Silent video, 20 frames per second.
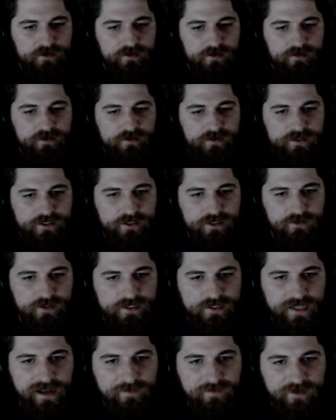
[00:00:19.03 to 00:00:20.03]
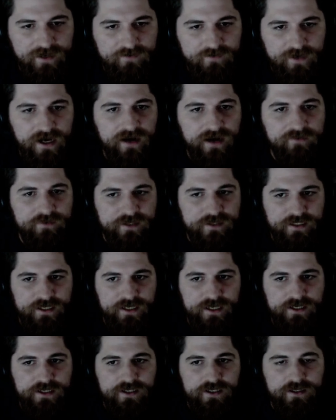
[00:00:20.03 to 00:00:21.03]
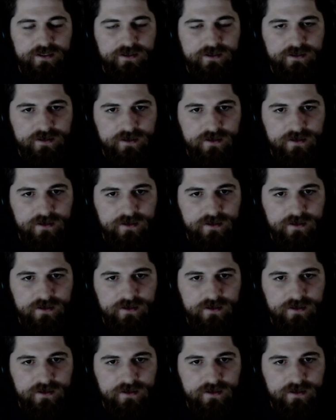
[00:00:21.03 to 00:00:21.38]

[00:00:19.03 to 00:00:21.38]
So the topic of conversation.